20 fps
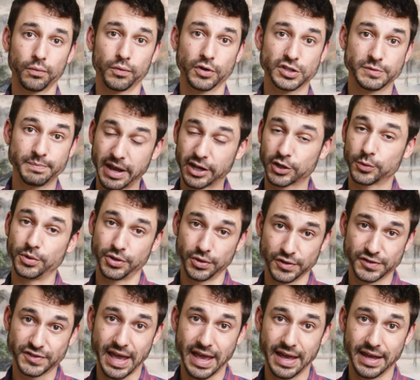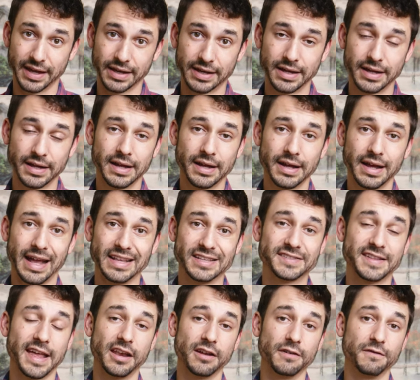respect what you're saying
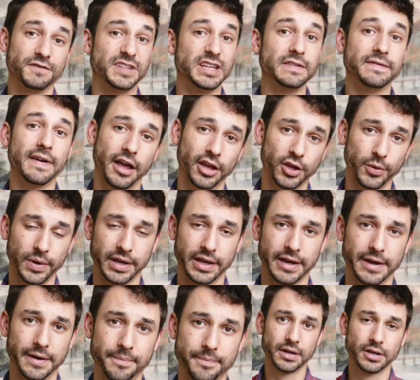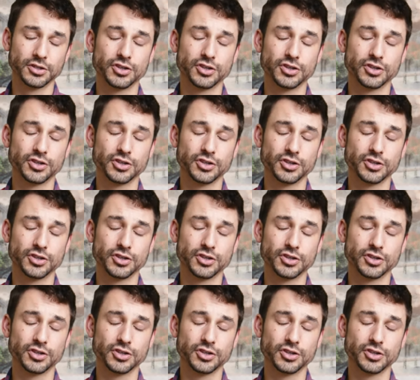instead of devaluing it.